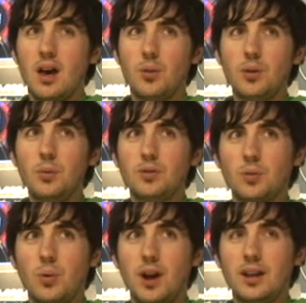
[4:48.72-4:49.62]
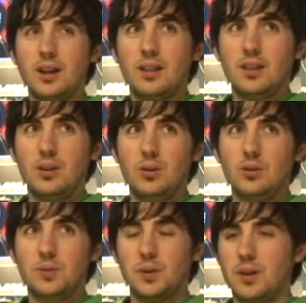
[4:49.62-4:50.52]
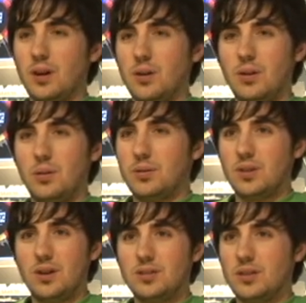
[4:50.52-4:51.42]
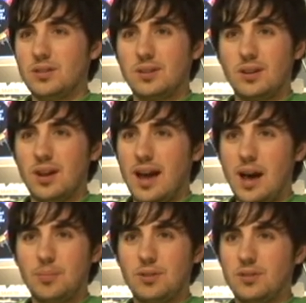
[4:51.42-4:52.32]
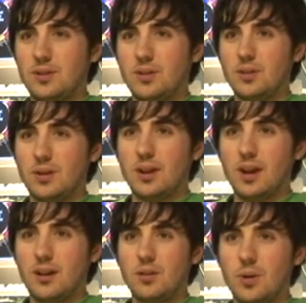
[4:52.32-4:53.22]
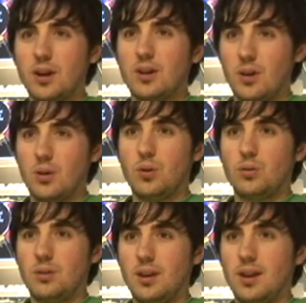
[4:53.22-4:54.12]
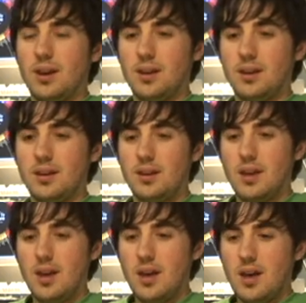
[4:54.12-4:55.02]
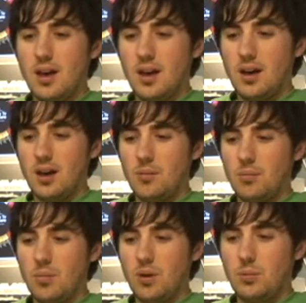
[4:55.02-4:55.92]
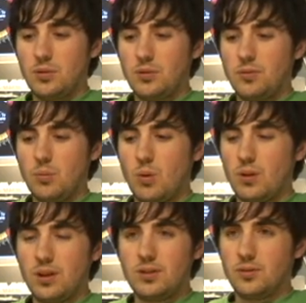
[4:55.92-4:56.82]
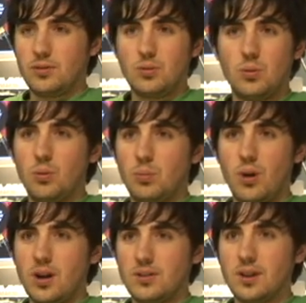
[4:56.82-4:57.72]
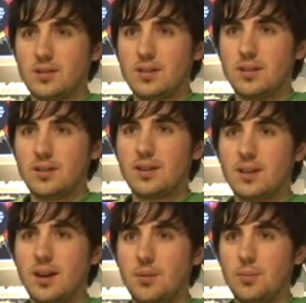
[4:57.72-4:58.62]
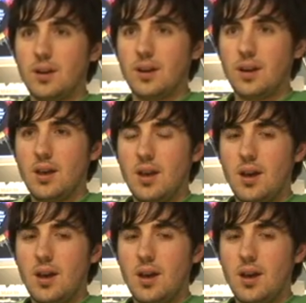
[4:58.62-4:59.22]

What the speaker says: really wasn't writing anything useful, though. It was all just little apps and still learning how to write code, and it was more or less just school projects and things like that. But